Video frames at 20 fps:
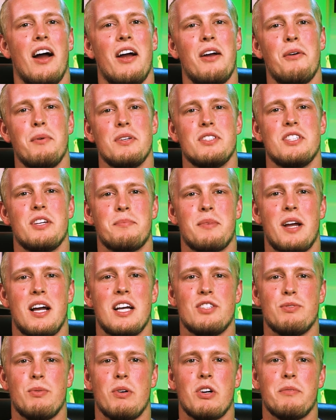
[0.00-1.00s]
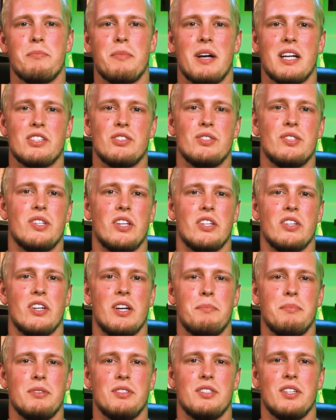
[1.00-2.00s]
Alright, what's up guys? Welcome back to another
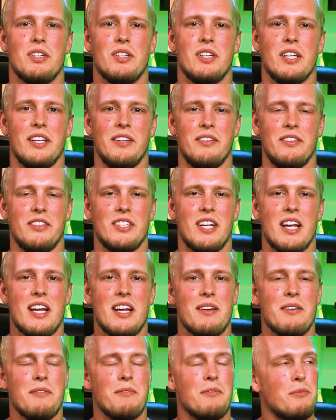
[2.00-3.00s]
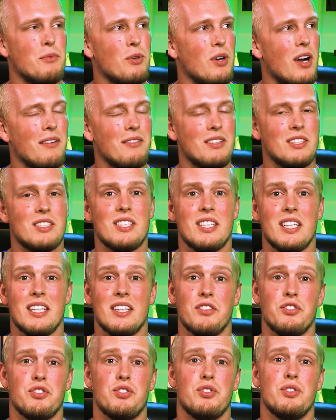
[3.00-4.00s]
episode, and today we're obviously
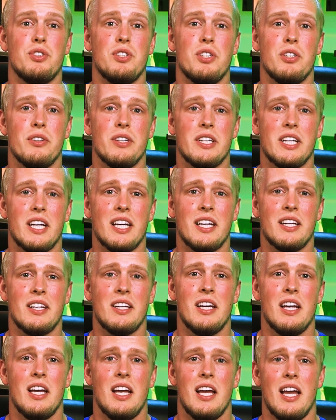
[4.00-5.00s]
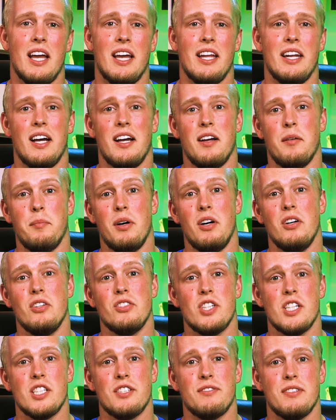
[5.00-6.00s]
in the studio again, and I
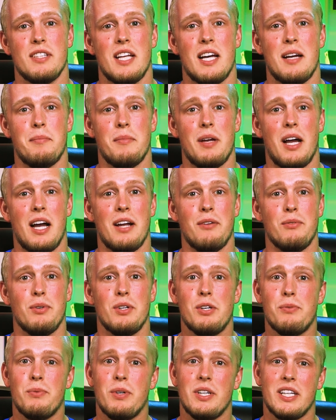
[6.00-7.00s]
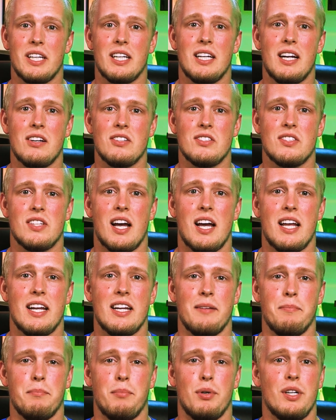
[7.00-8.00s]
apologize for that. I really want to get outside
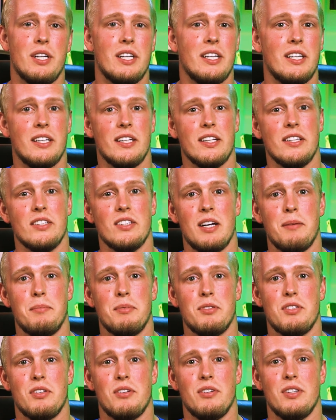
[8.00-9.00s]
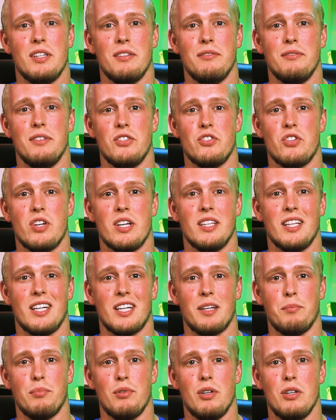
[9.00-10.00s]
and put in another episode of the Train
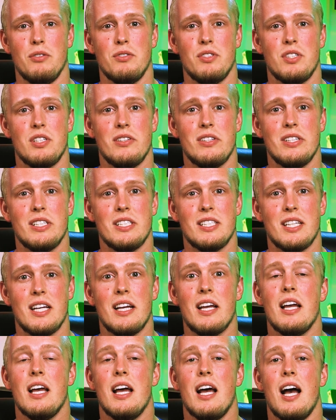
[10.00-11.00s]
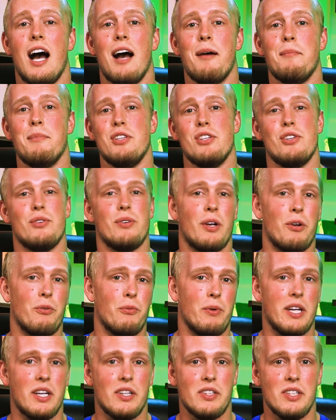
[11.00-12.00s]
Like a Pro series that I've been doing
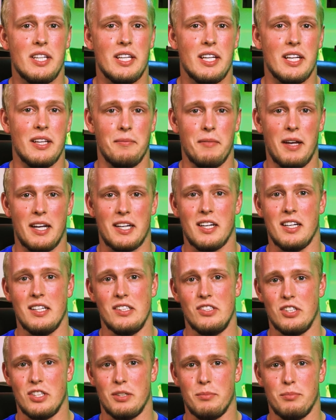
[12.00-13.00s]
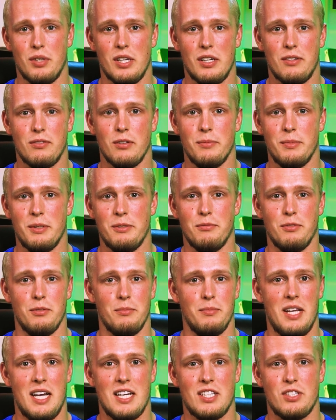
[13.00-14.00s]
weekly, and I kind of took a break from it
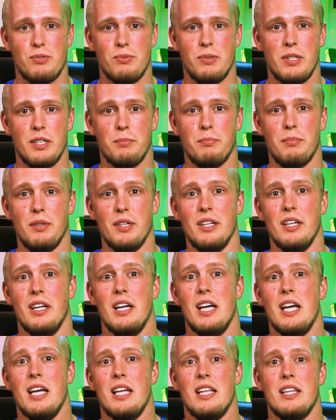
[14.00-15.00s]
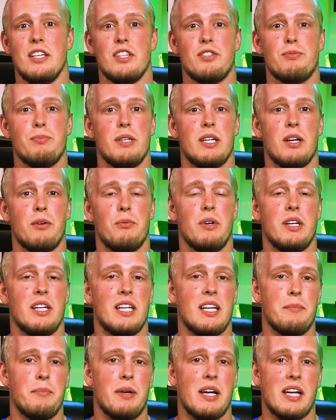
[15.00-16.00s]
from last week, but this week I wanted to
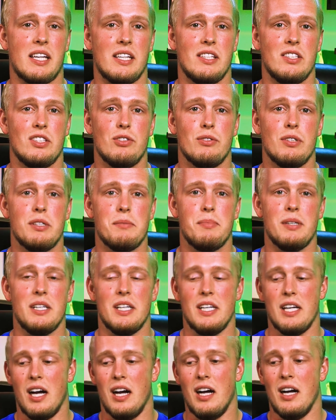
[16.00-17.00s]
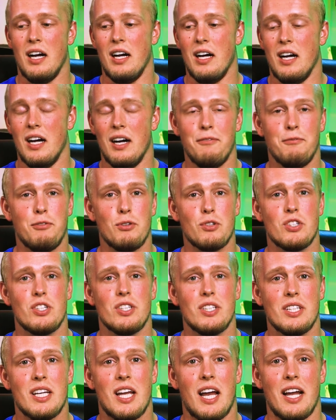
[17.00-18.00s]
get back into it, but
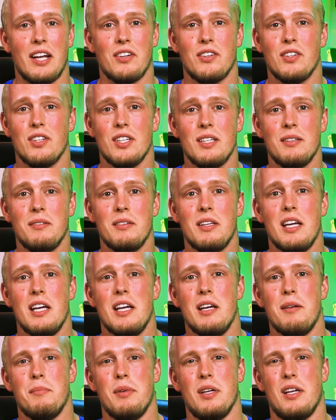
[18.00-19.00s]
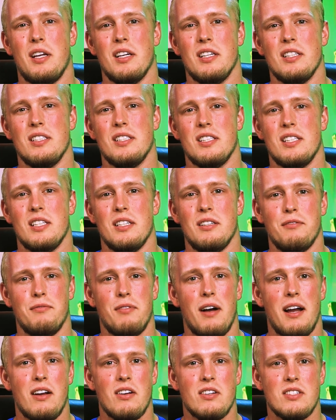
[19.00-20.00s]
unfortunately I couldn't because the
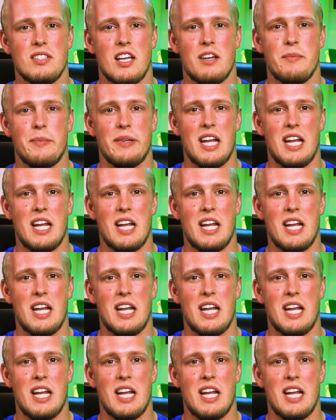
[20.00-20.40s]
fires that have